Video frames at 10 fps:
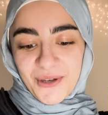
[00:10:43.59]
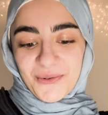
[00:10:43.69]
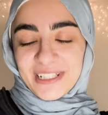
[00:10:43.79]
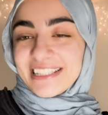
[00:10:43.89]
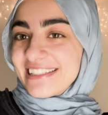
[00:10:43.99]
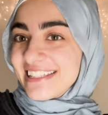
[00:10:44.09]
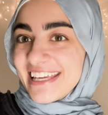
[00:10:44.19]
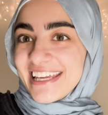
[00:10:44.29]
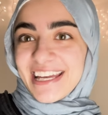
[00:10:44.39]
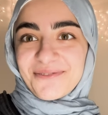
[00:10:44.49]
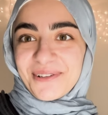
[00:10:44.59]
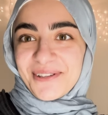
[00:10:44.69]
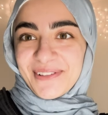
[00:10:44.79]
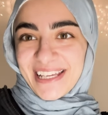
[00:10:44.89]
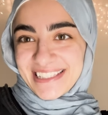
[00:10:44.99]
you want to see and what
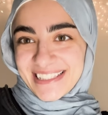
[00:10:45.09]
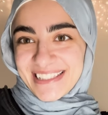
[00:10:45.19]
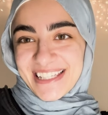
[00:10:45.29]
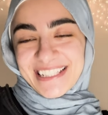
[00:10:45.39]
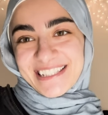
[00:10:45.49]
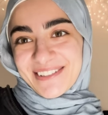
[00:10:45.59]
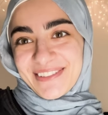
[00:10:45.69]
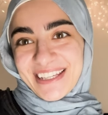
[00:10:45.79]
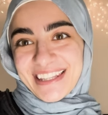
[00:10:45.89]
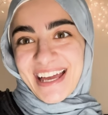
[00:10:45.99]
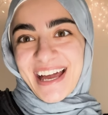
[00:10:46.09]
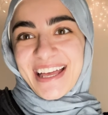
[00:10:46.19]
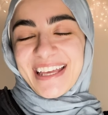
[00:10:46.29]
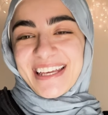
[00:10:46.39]
you like to see and stuff like that.